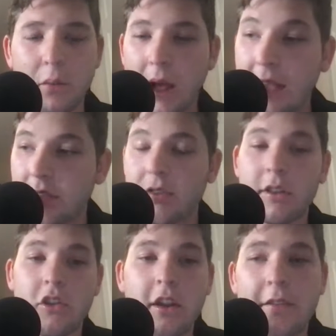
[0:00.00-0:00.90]
As
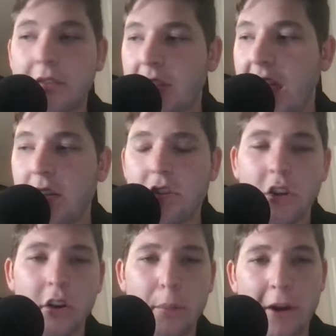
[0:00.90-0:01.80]
the Chiefs have kind of
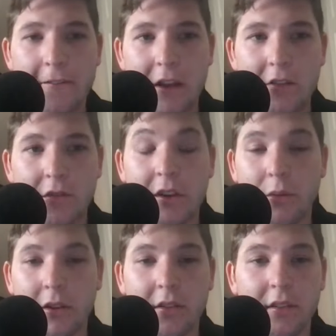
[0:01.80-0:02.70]
showed up offensively
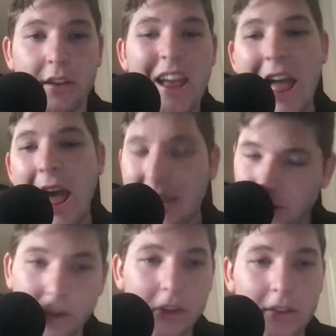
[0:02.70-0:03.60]
recently, I
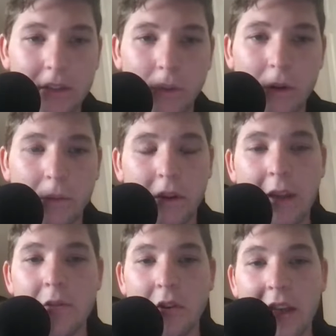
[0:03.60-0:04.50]
still think that's a winnable
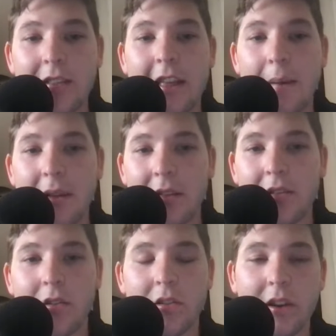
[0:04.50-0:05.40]
game. You get them in
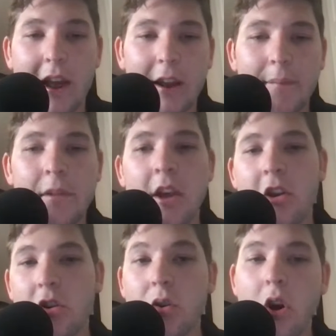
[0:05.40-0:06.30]
Cincinnati.
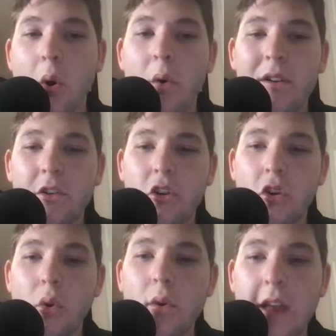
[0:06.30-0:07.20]
You go
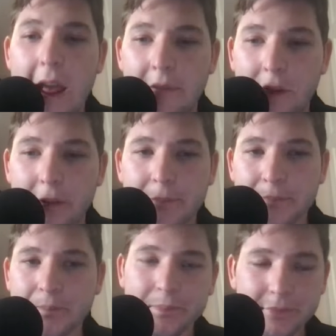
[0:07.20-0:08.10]
to Denver,
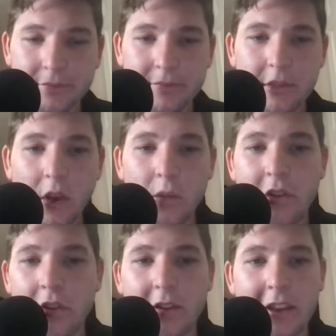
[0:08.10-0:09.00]

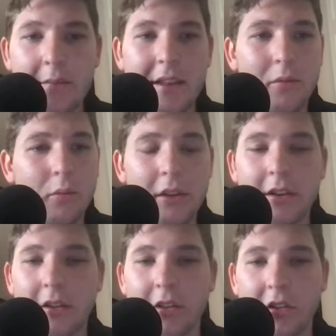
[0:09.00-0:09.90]
which is a team that really
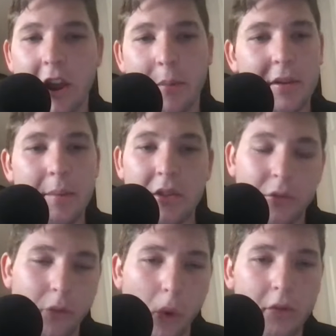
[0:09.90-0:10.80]
doesn't scare me. I mean, they're
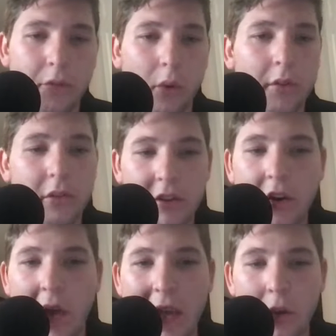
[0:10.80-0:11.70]
4-4, so they
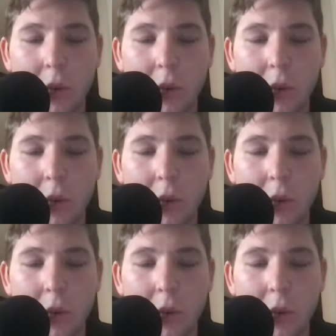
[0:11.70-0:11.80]
know how to